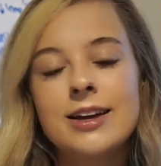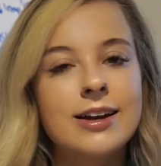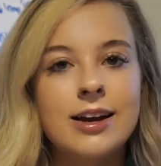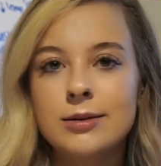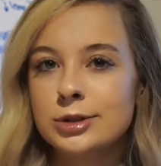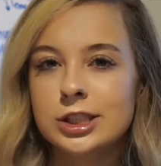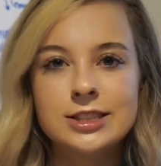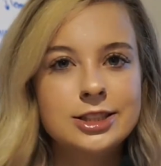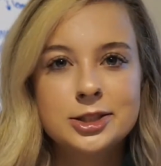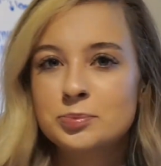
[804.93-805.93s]
and I'm
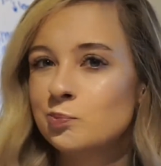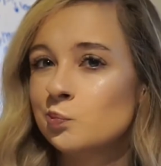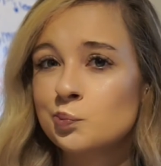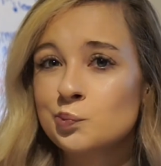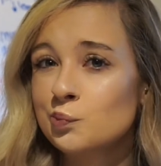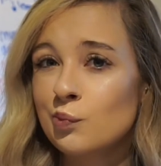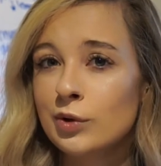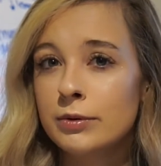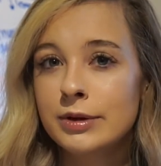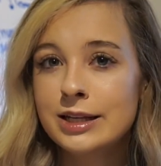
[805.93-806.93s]
just
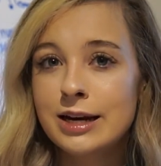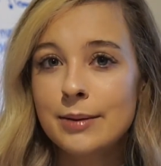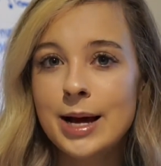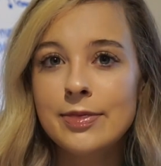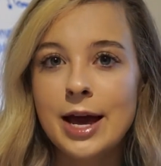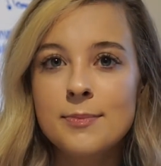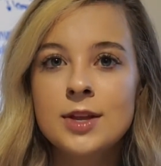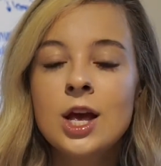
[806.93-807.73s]
really not about that.